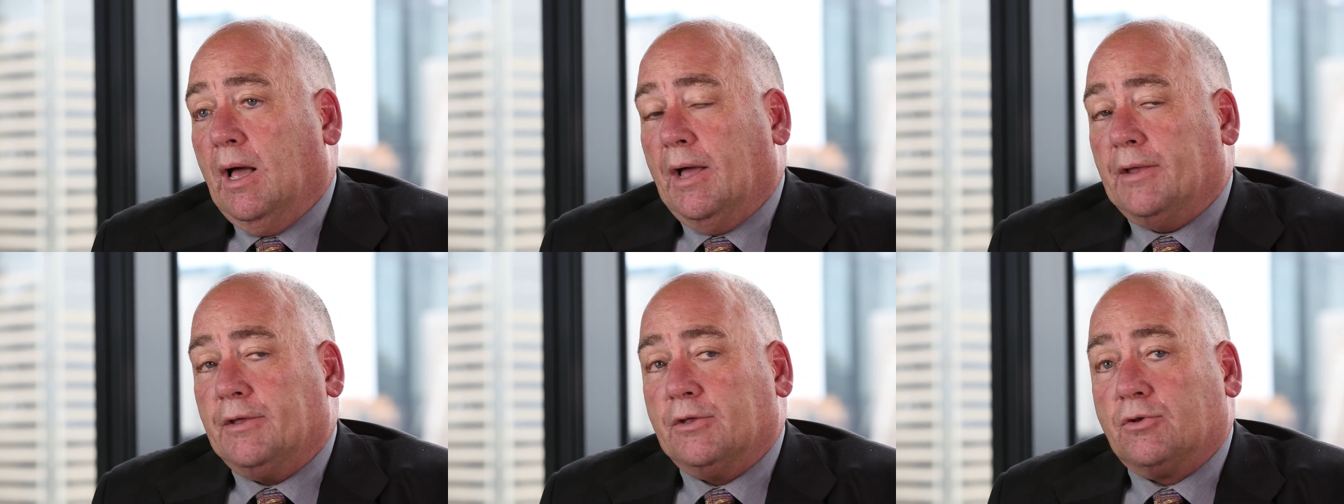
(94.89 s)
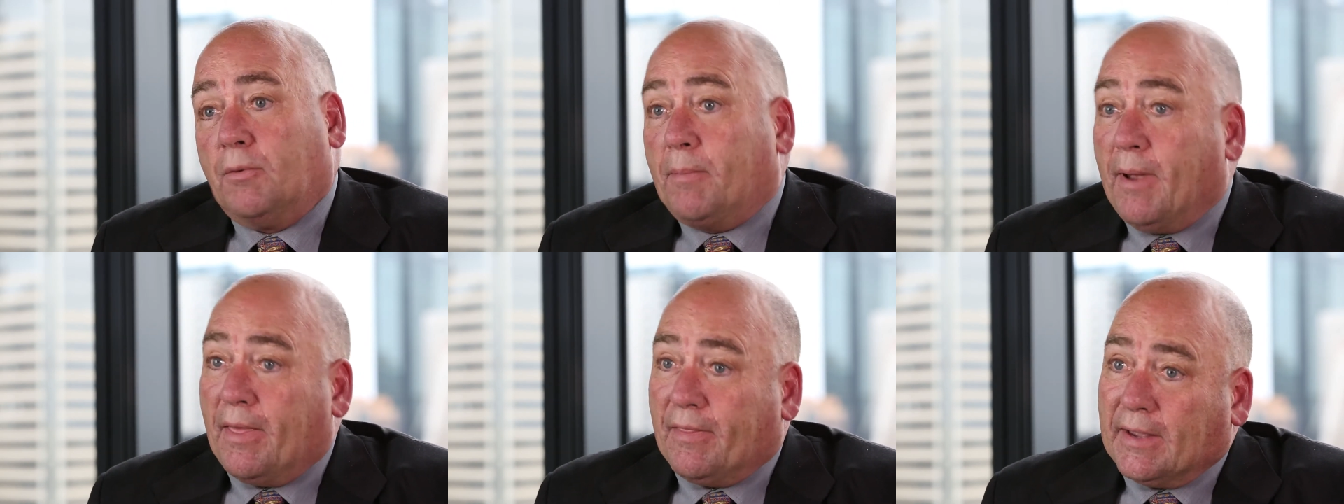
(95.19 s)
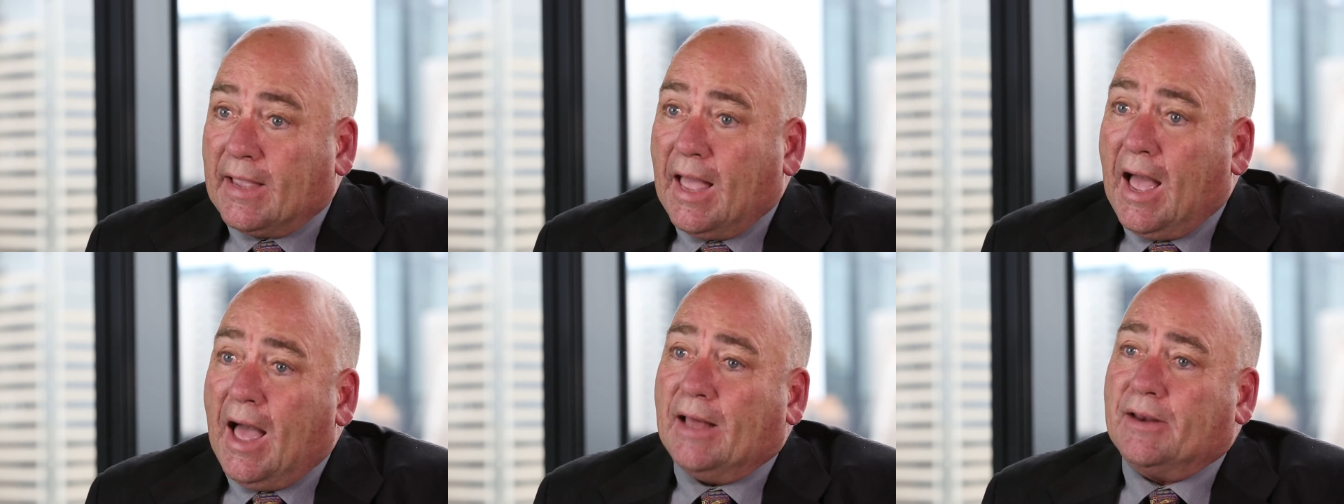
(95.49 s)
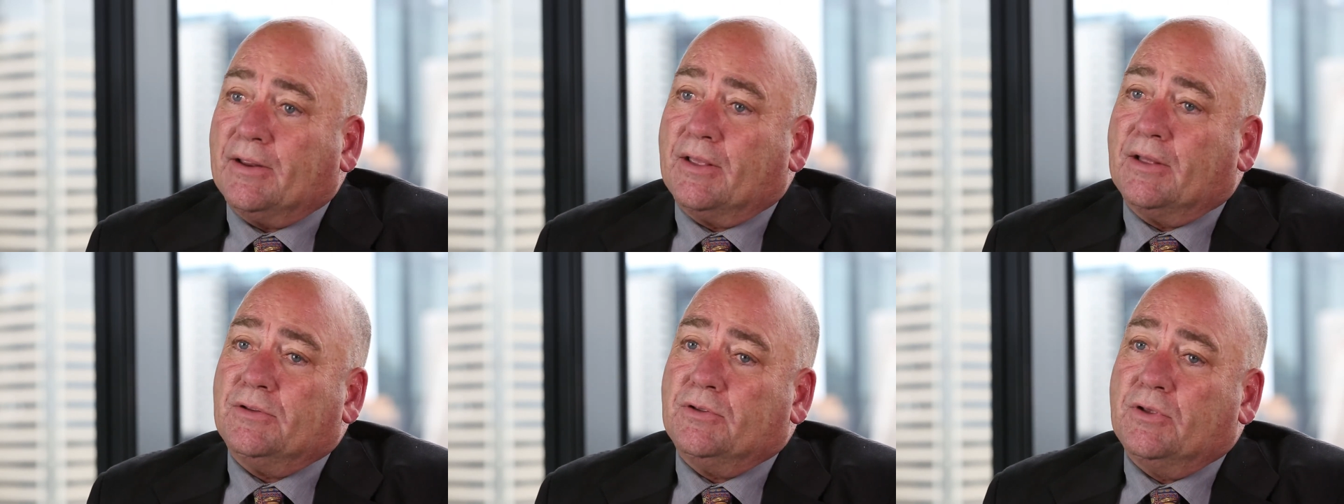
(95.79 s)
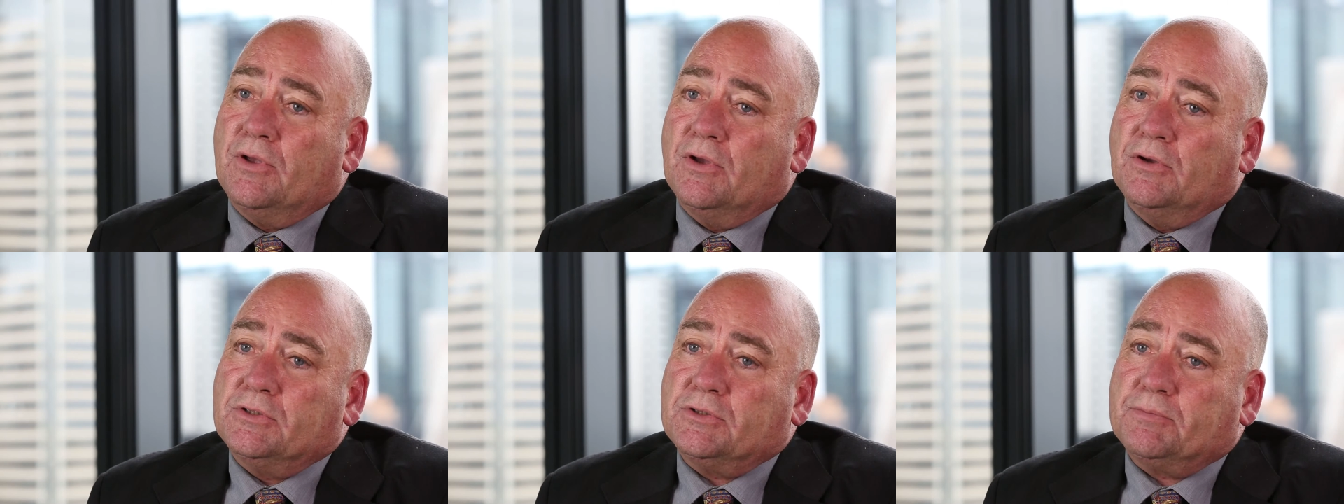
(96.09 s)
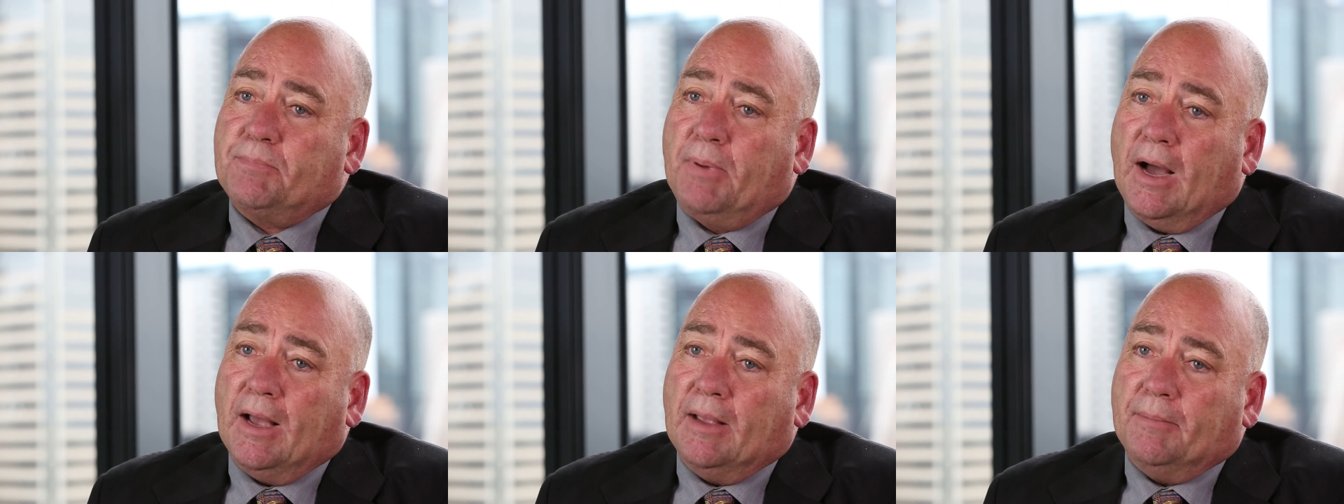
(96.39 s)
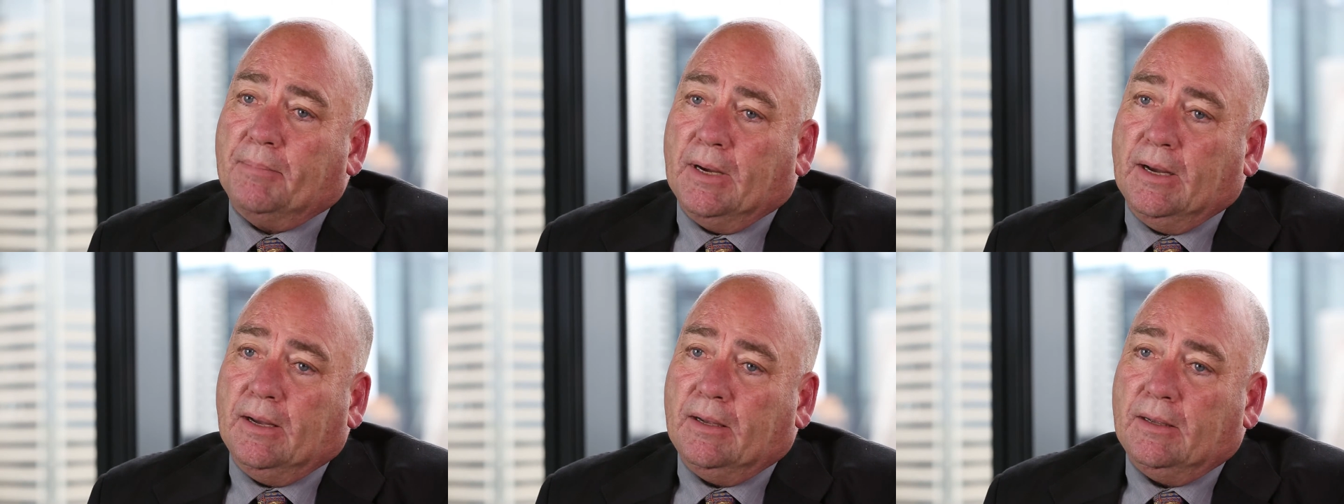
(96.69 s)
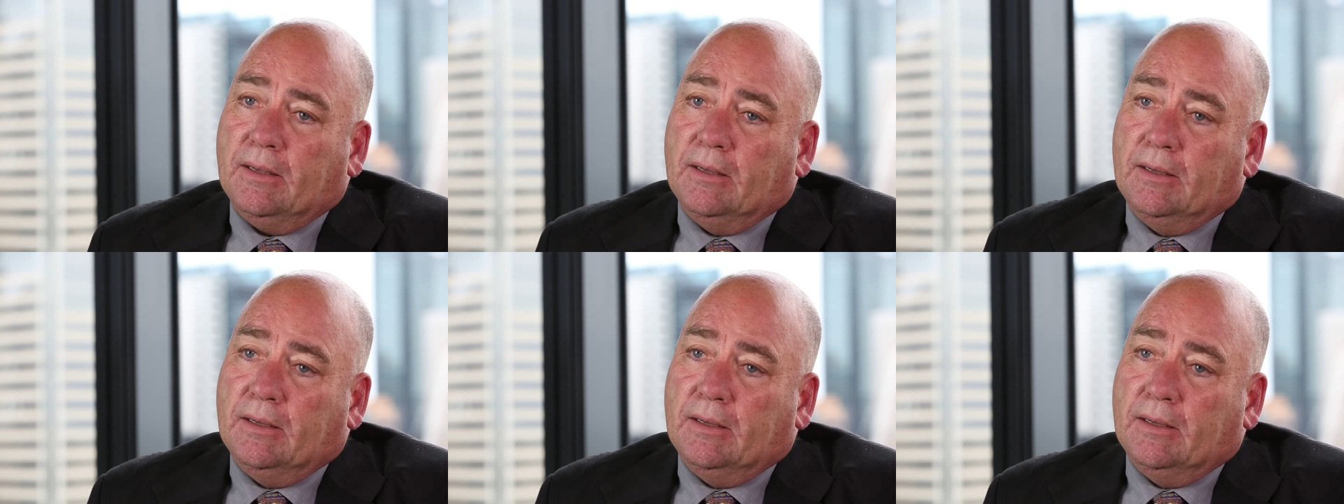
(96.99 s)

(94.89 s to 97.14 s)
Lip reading: you're talking about the Guardian newspaper.